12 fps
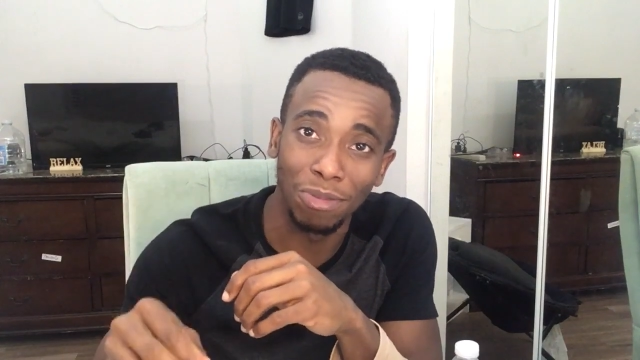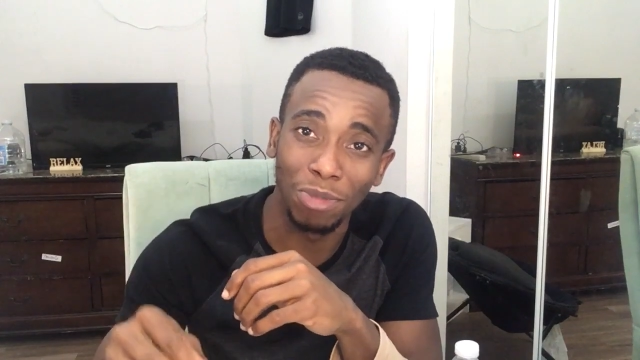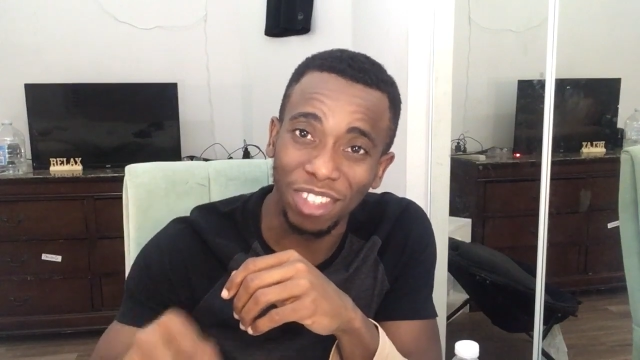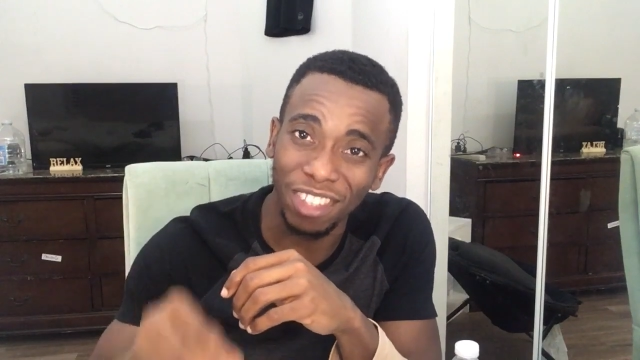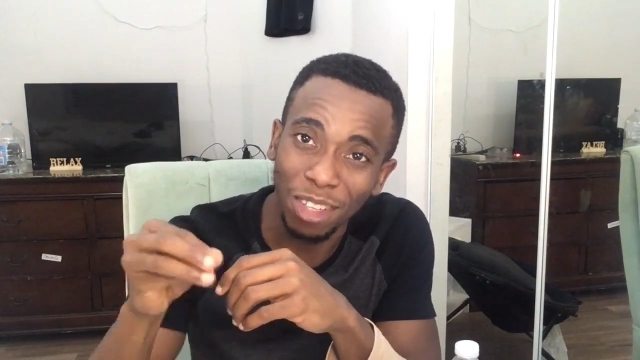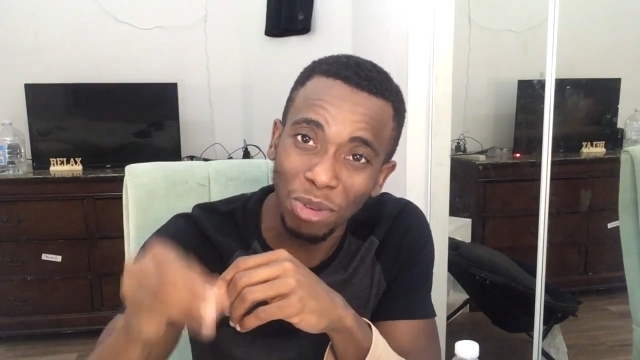
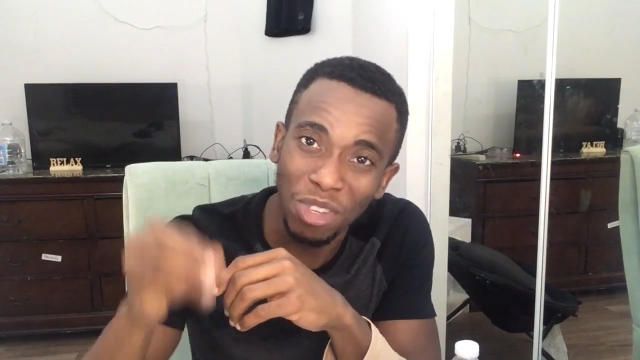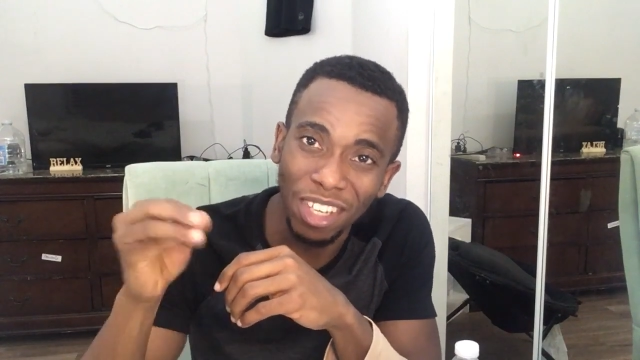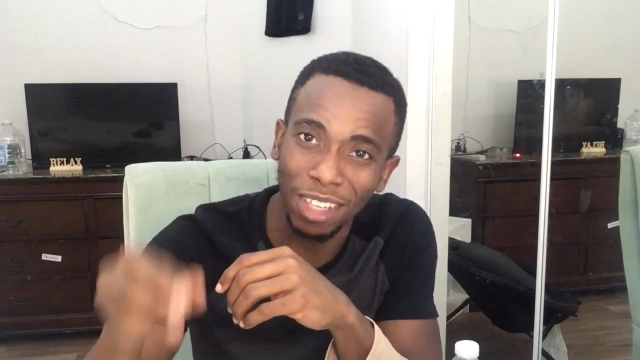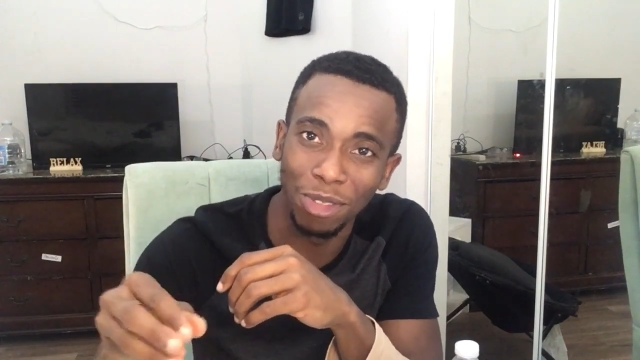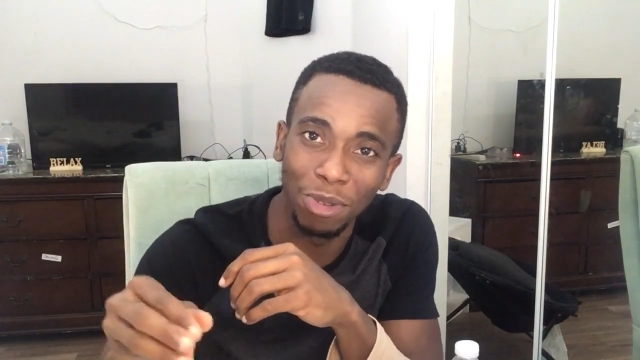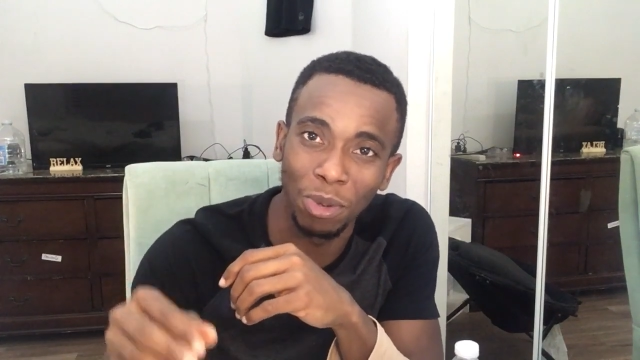because I know he
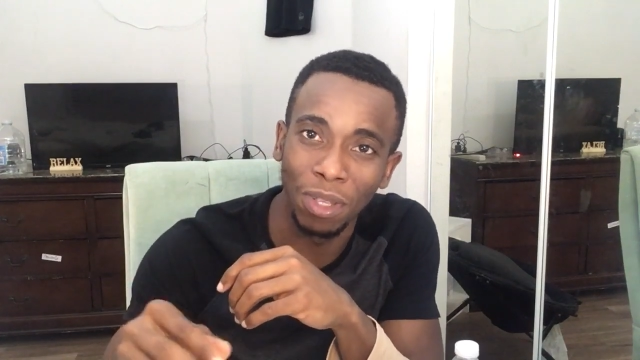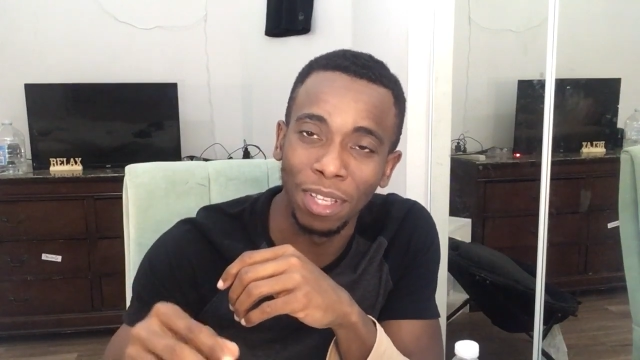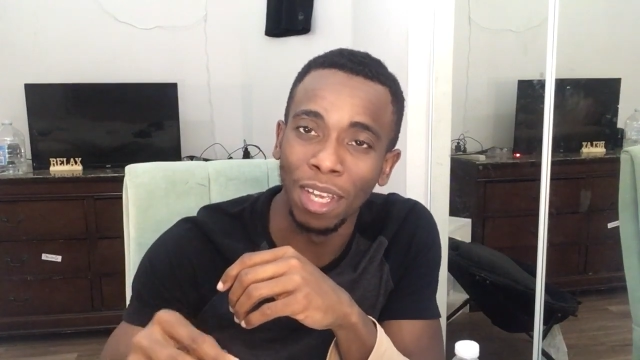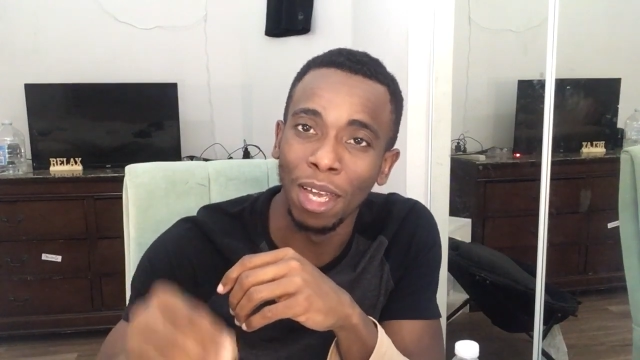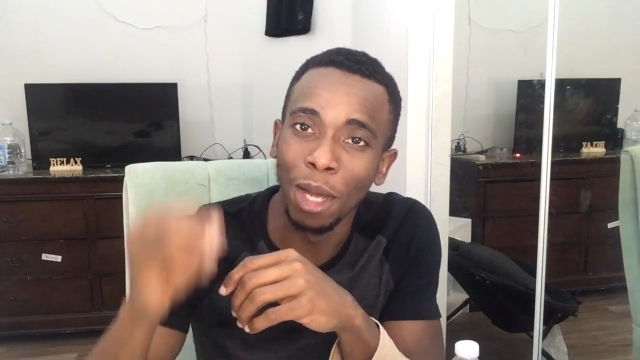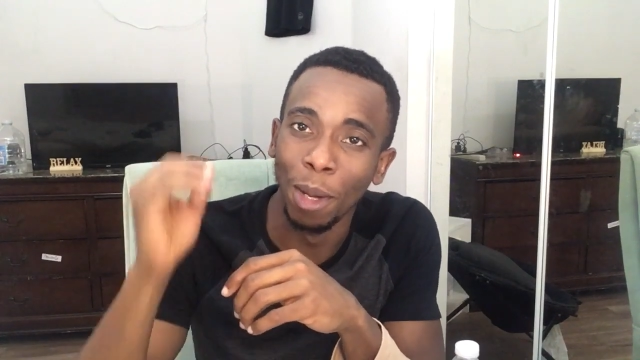can do it
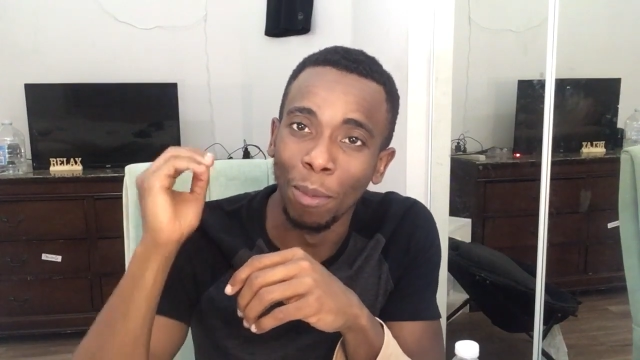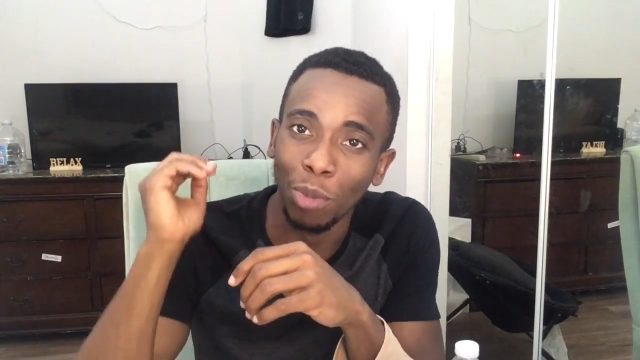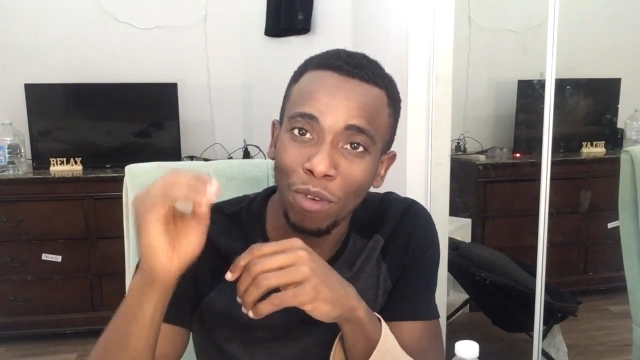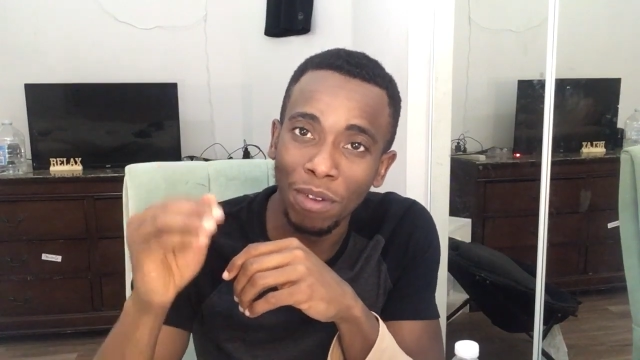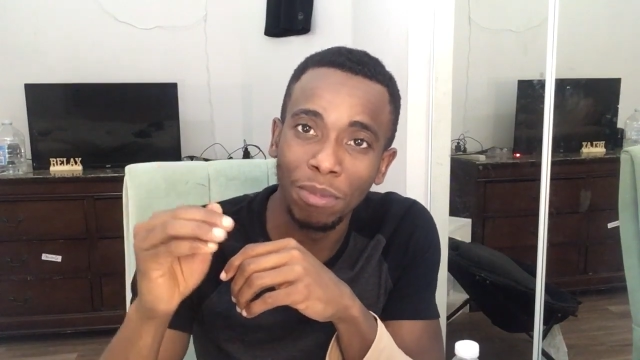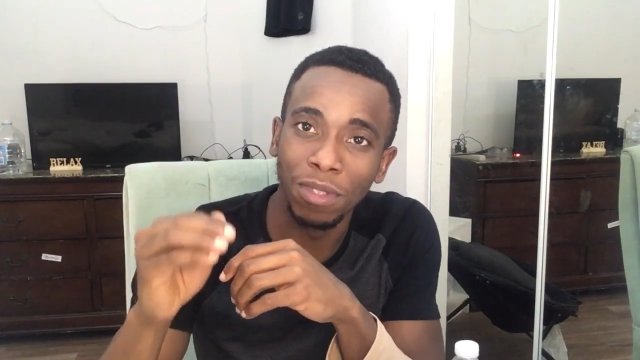
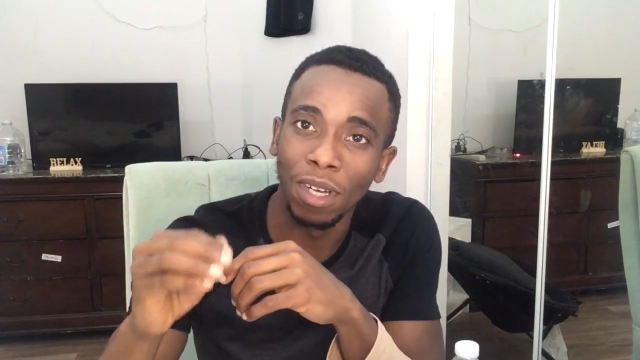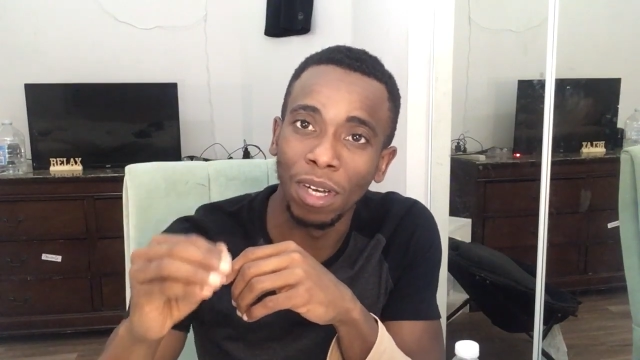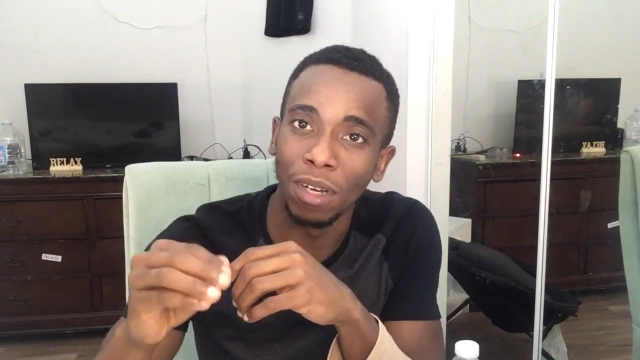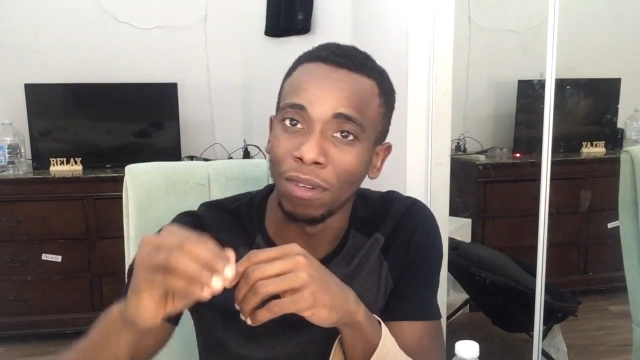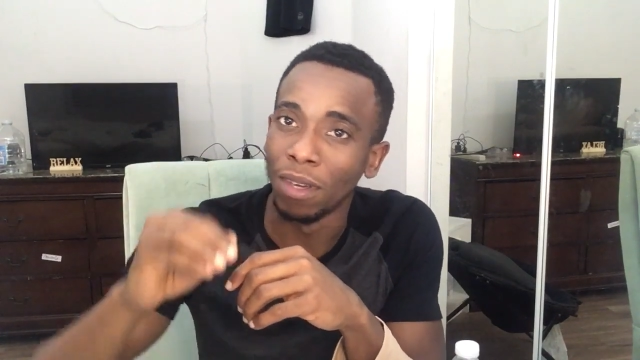prove himself,